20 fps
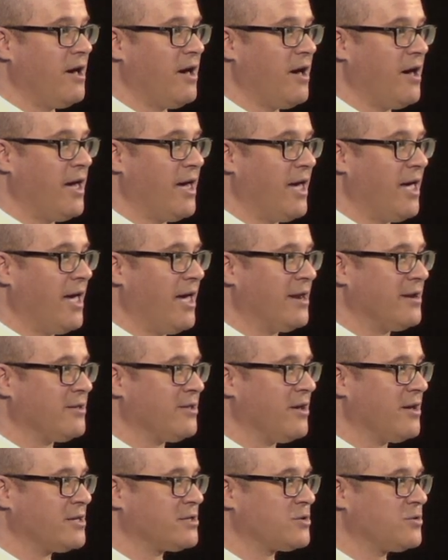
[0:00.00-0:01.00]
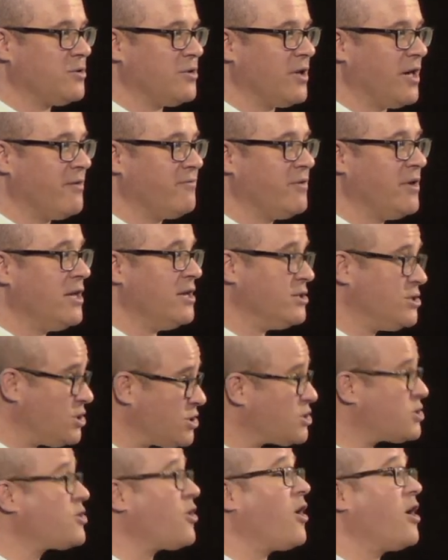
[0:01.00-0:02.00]
at a law school. I've
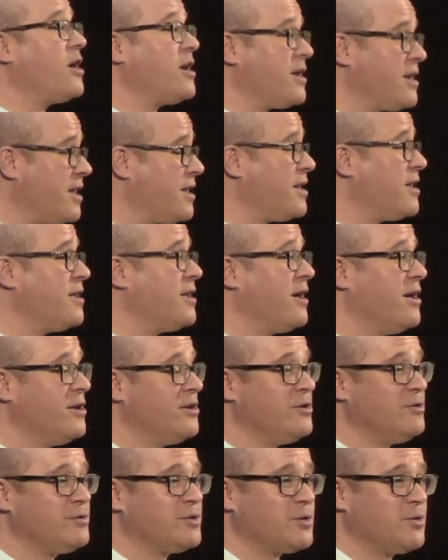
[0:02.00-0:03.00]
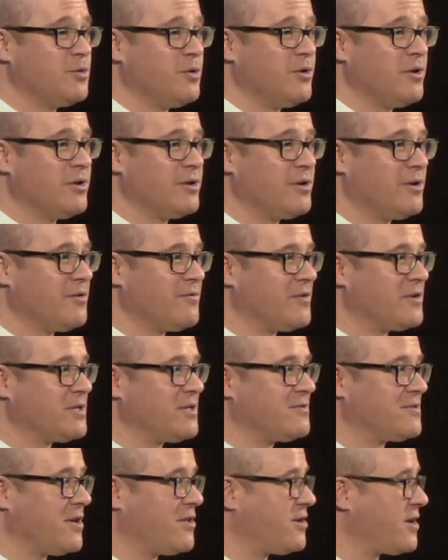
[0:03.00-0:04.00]
just started at a new school,
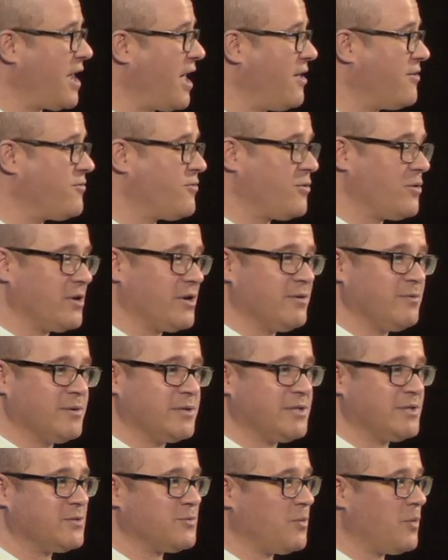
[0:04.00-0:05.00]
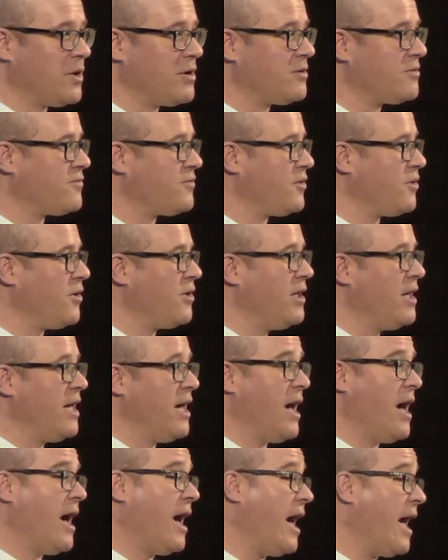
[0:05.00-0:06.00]
University of Southern California, which is wonderful.
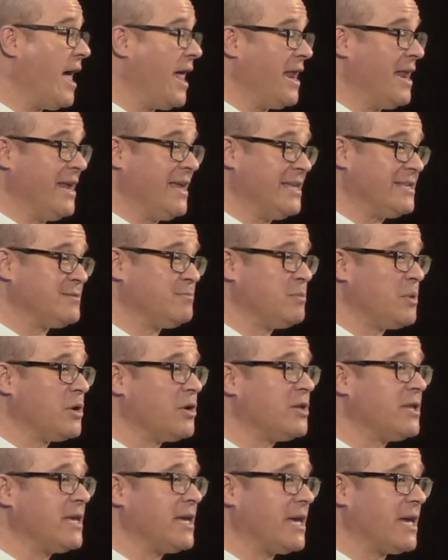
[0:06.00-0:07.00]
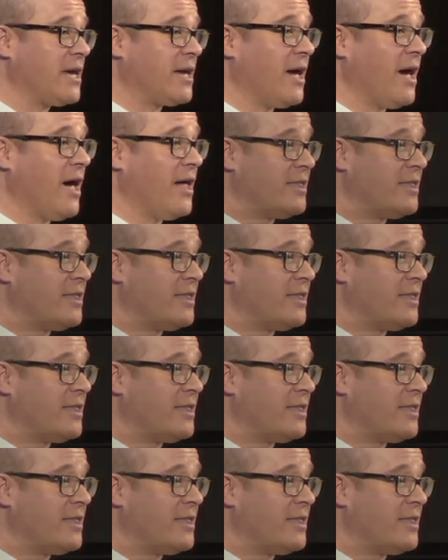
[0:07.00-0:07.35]
And it's building,